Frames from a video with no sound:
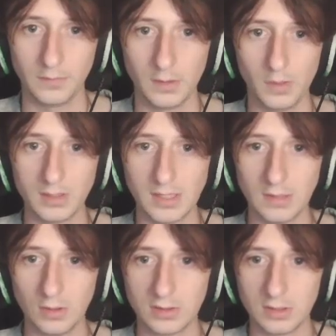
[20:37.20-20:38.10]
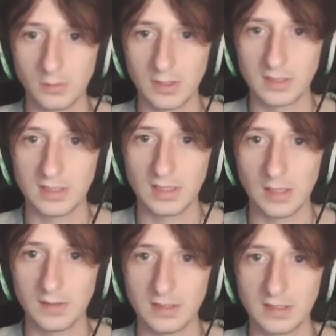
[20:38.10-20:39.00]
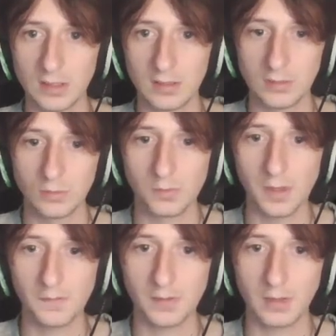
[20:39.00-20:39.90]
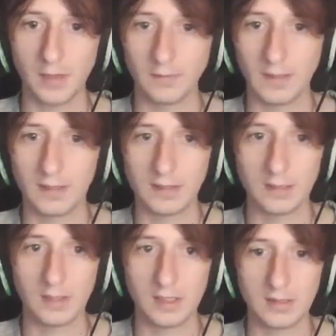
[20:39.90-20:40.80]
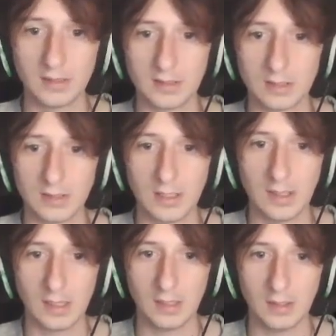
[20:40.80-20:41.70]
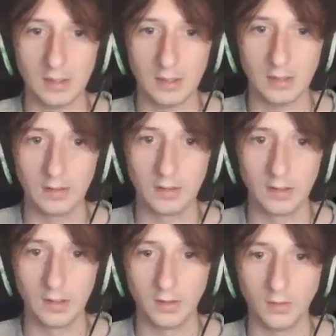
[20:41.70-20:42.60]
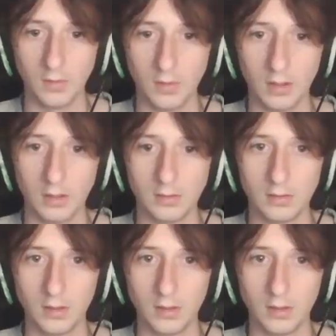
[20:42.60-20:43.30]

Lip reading: Now we are taking losses doing this, and you see how this is starting to group up? Okay, that is our sign to get the hell out of here. Right.